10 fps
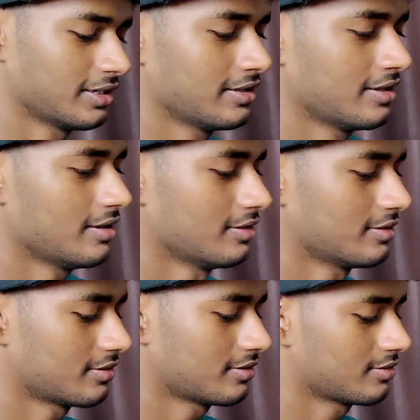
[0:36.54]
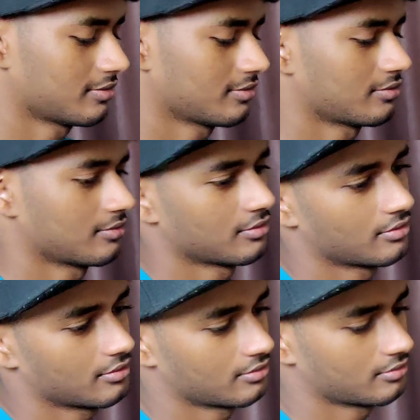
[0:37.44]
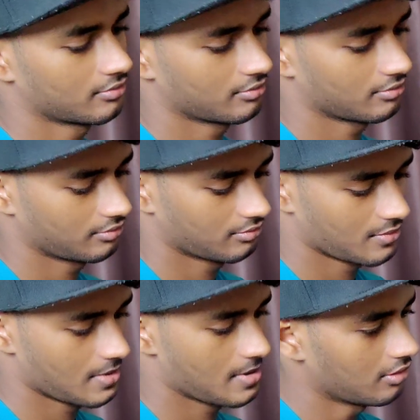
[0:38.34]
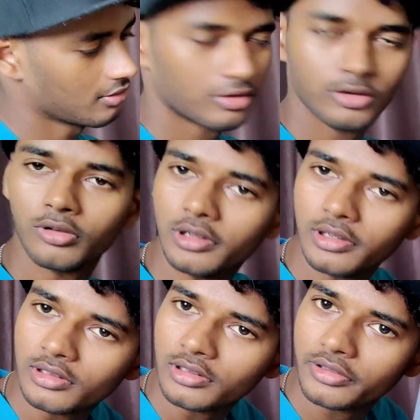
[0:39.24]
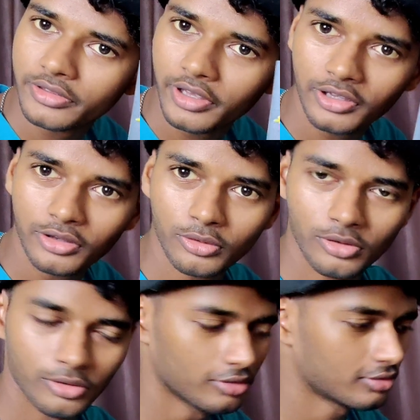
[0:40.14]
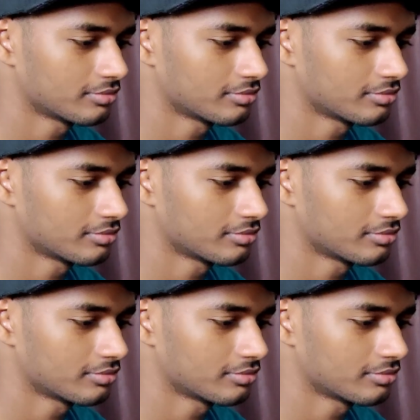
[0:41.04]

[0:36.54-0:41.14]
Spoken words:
in this? The cute little thank you note.